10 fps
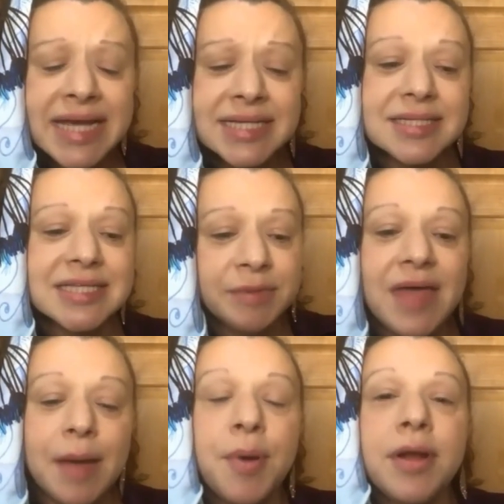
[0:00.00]
takes some
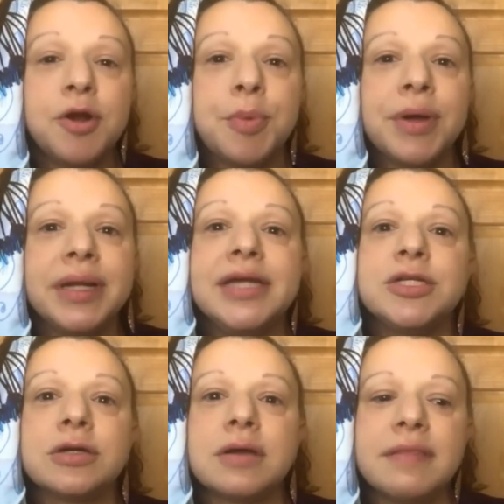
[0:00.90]
of that predator prey
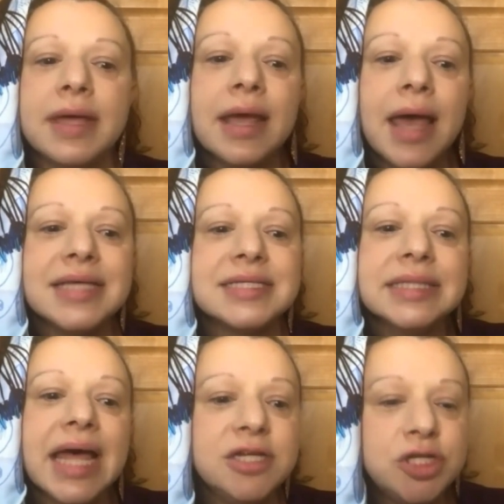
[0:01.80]
nature that has
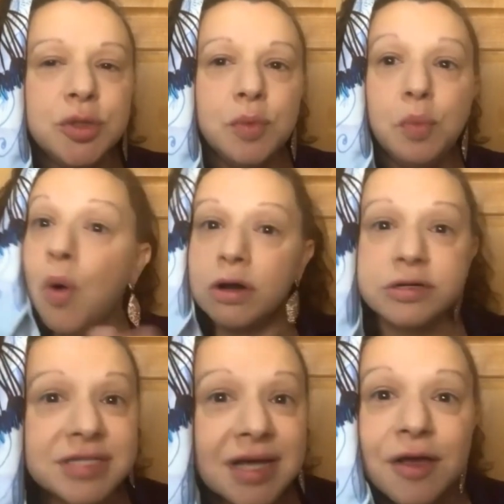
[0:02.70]
led to
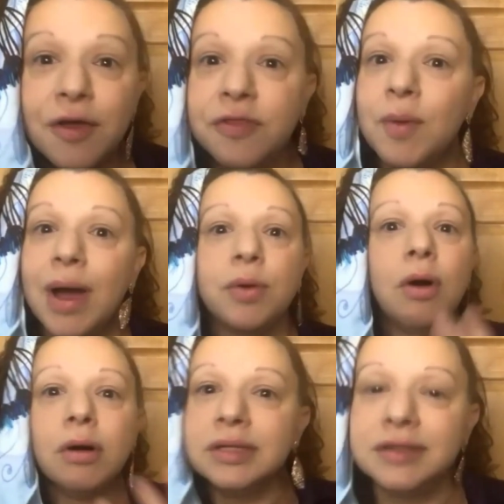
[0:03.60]
wars throughout
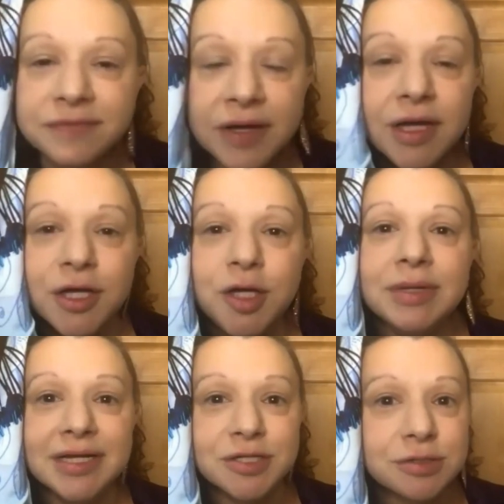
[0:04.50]
all of
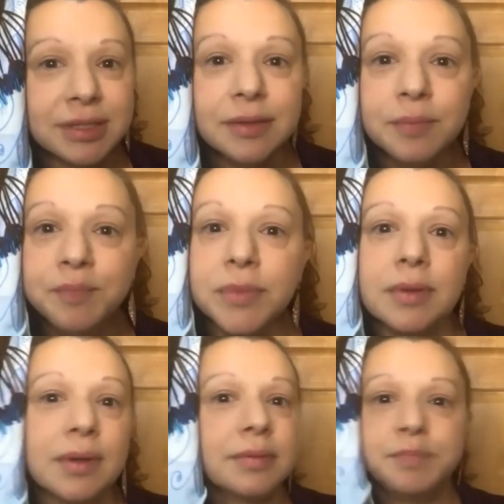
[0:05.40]
human history.
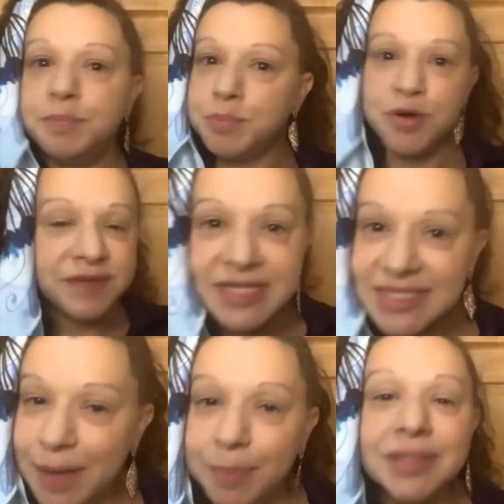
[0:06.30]
Perfect
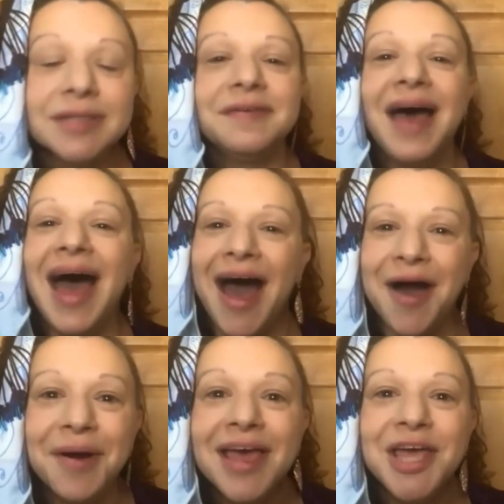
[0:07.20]
example of
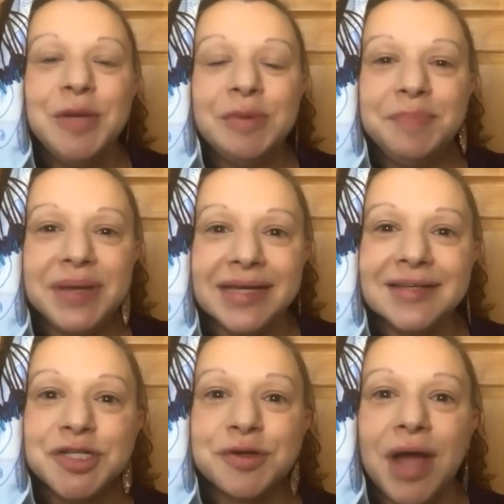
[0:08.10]
how human
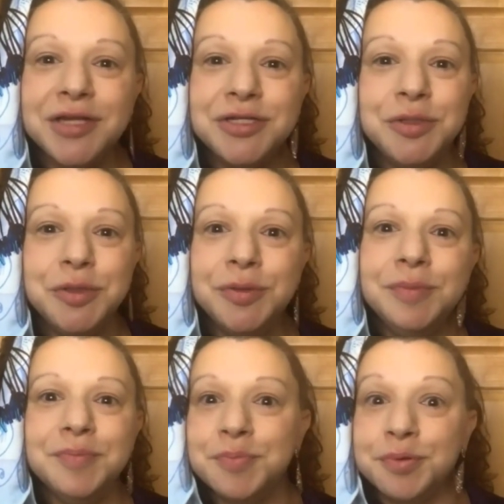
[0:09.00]
beings try
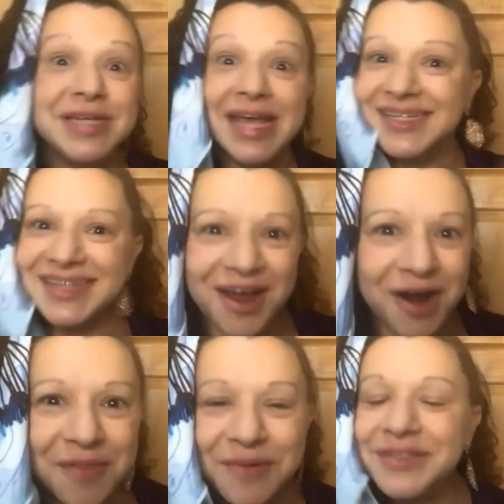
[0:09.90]
to predate
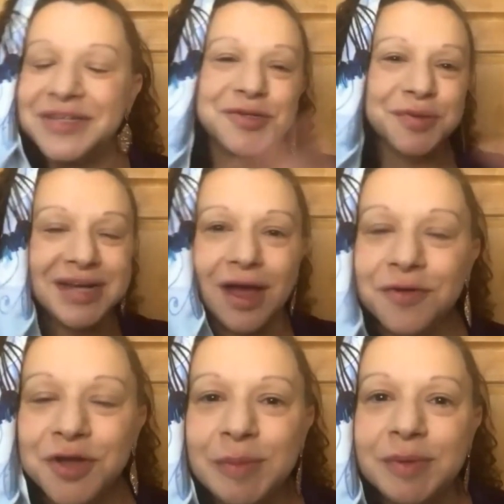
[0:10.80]
on others and treat
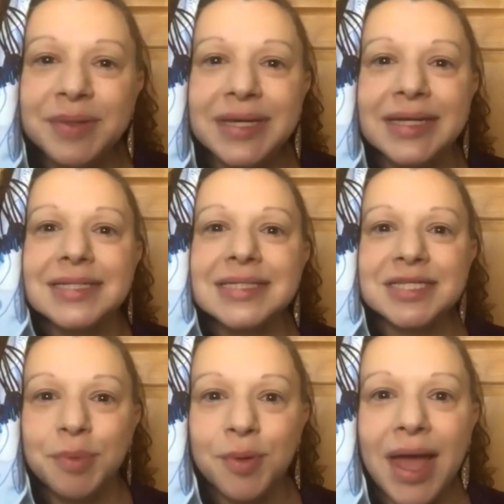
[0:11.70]
other human beings
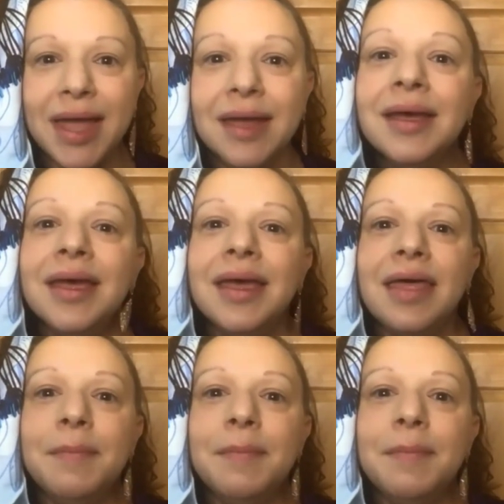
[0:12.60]
as prey,